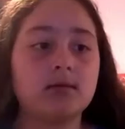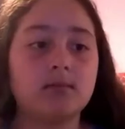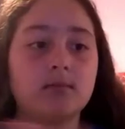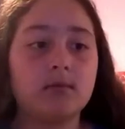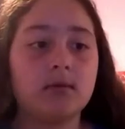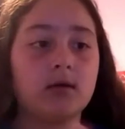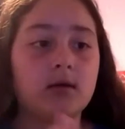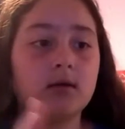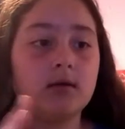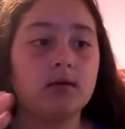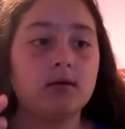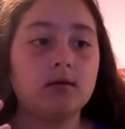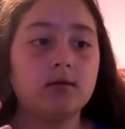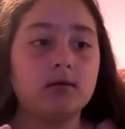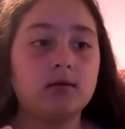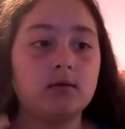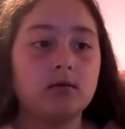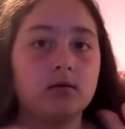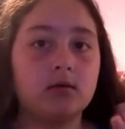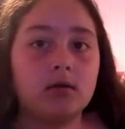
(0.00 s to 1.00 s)
and my
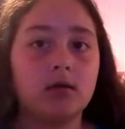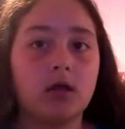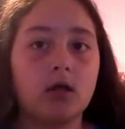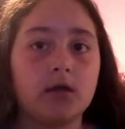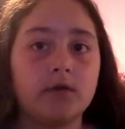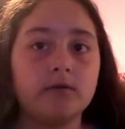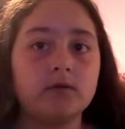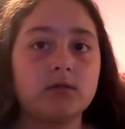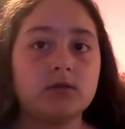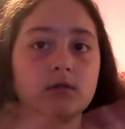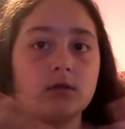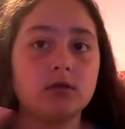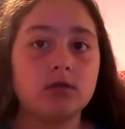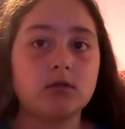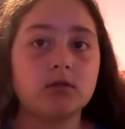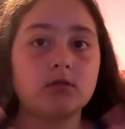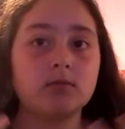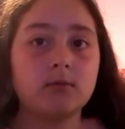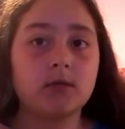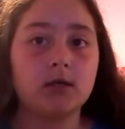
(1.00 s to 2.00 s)
gloves
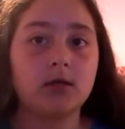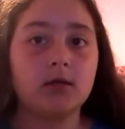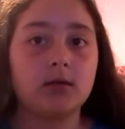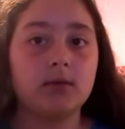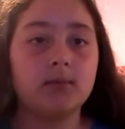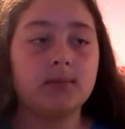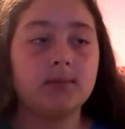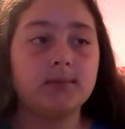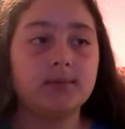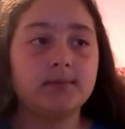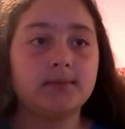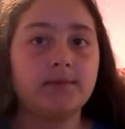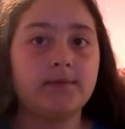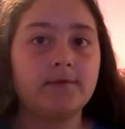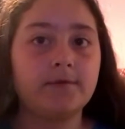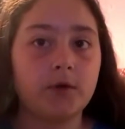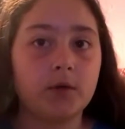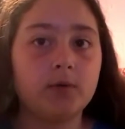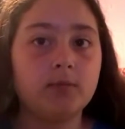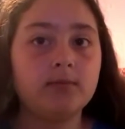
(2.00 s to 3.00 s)
touch my
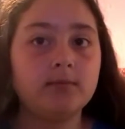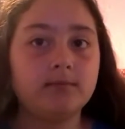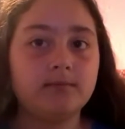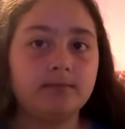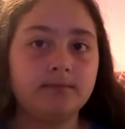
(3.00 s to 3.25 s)
phone.